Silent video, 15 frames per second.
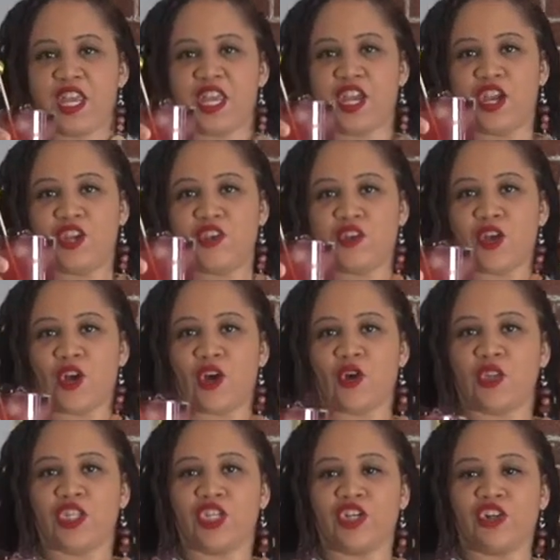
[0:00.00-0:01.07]
Here you
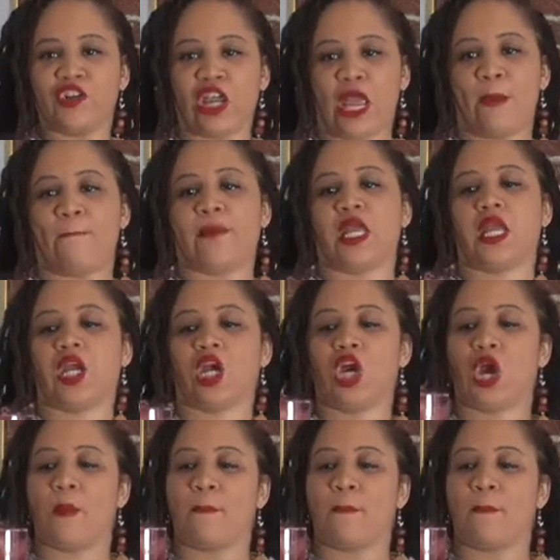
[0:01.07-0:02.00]
go, the cran maker.